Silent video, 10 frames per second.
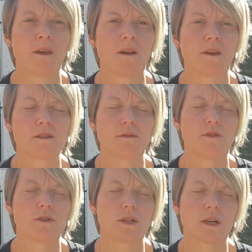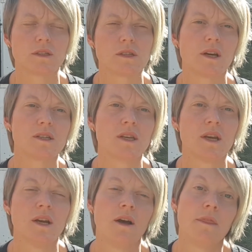That's the first exercise.
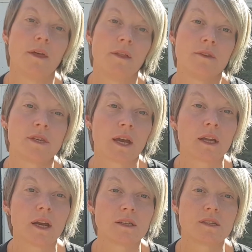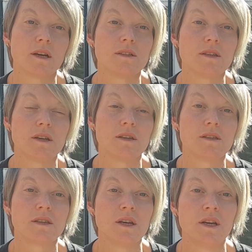Then the second exercise is